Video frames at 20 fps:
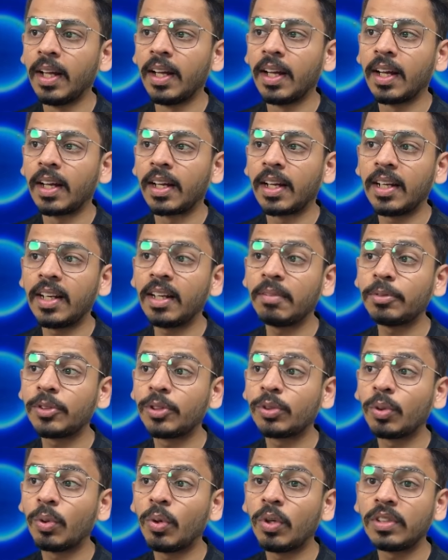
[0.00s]
GitHub
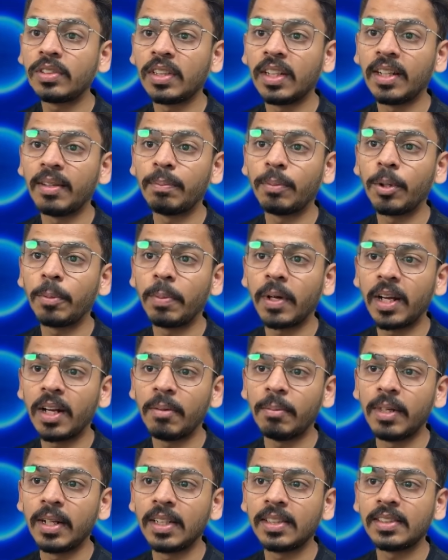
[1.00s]
stores input
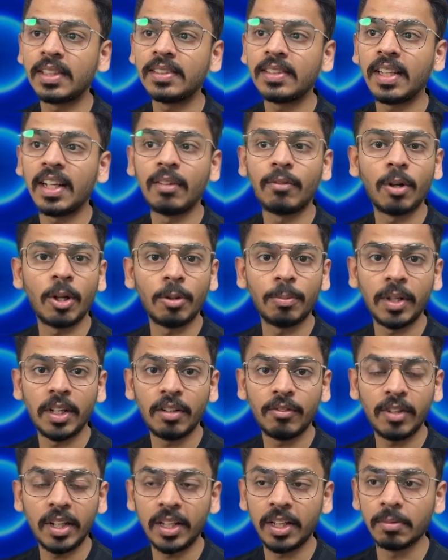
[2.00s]
parameters as environment
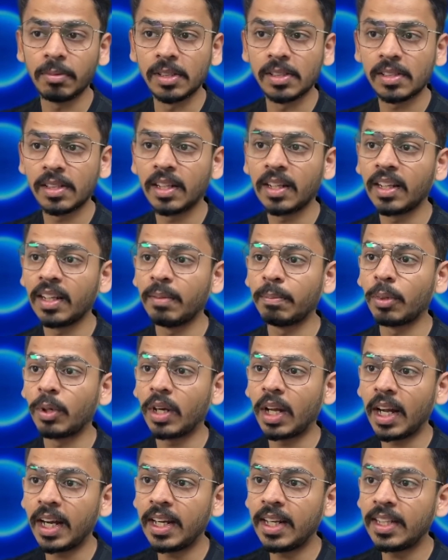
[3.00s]
variables. Input
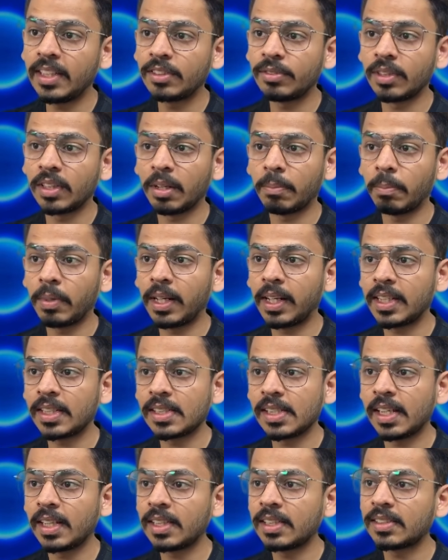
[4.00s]
IDs with uppercase
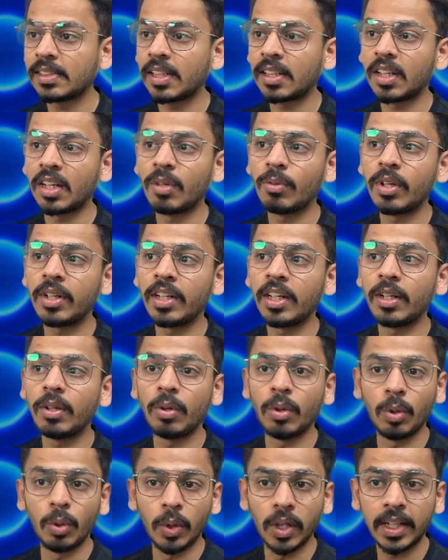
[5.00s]
letters are converted to
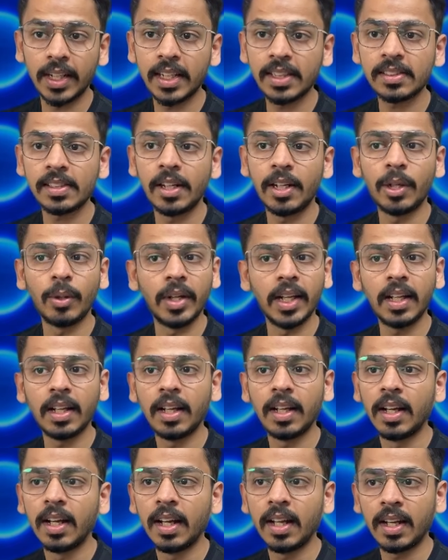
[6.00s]
lowercase during
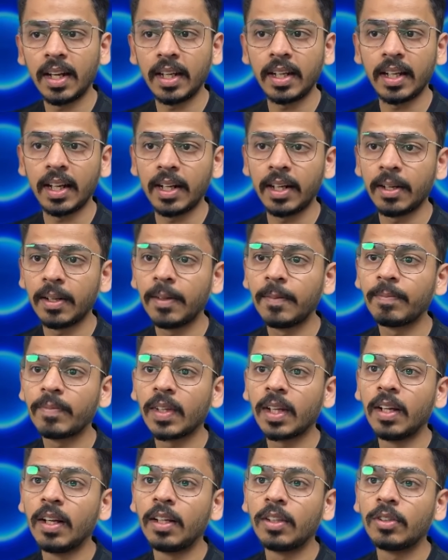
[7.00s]
runtime.
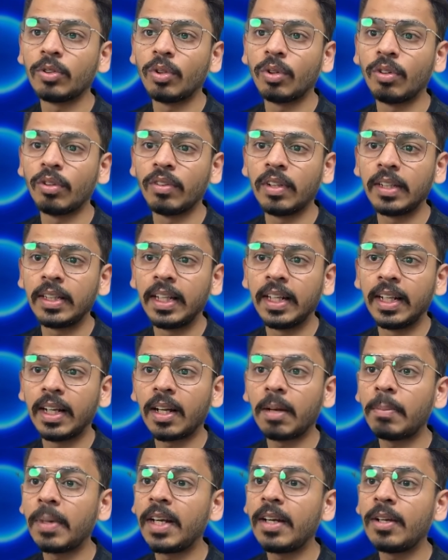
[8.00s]
So they
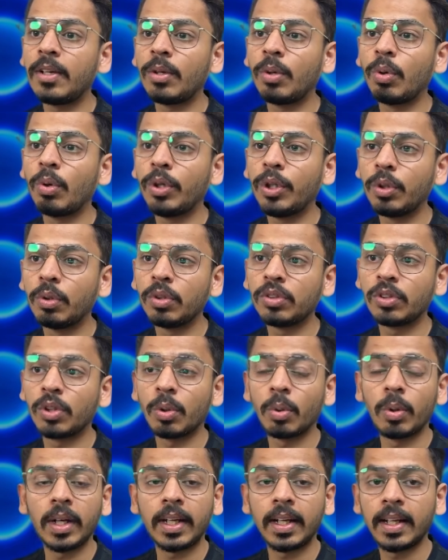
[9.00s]
recommend to use
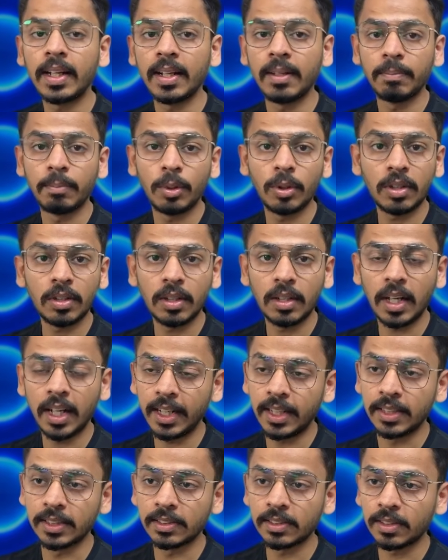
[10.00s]
lowercase input
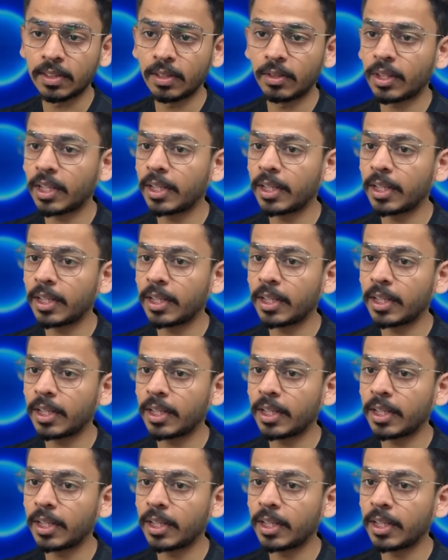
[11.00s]
IDs. Okay.